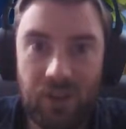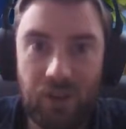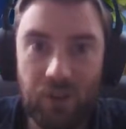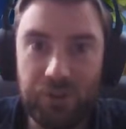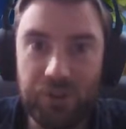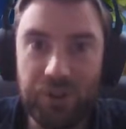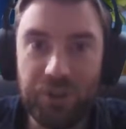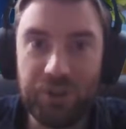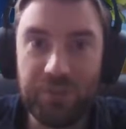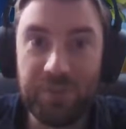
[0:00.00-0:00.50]
Oh,
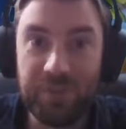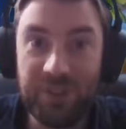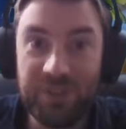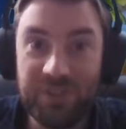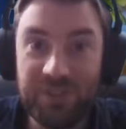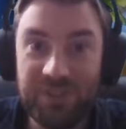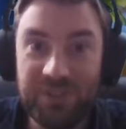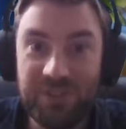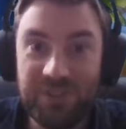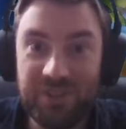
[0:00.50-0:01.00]
good, but
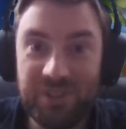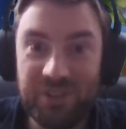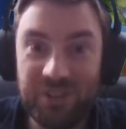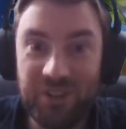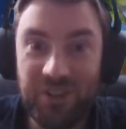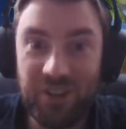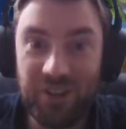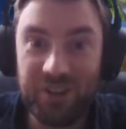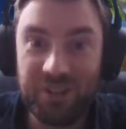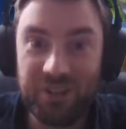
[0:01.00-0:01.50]
he's
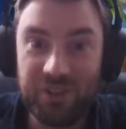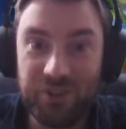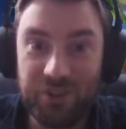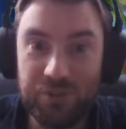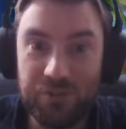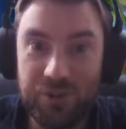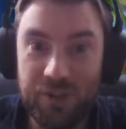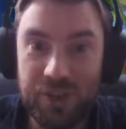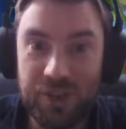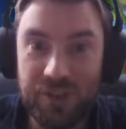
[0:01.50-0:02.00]
discarded two
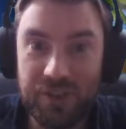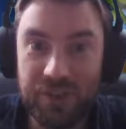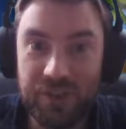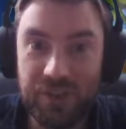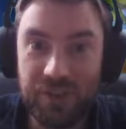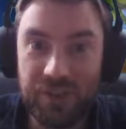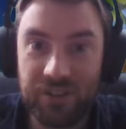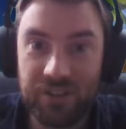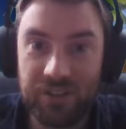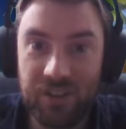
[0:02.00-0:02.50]
really good
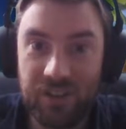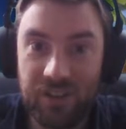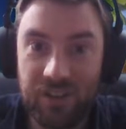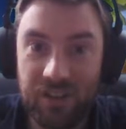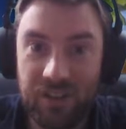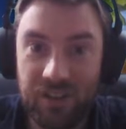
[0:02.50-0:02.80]
cards there.